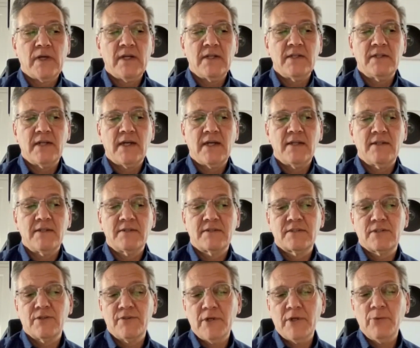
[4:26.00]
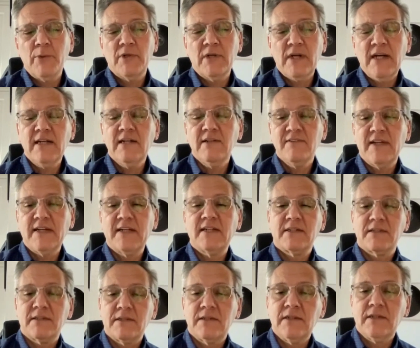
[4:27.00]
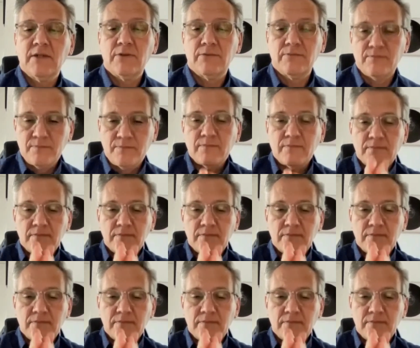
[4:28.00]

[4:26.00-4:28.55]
and so they were kind of like new,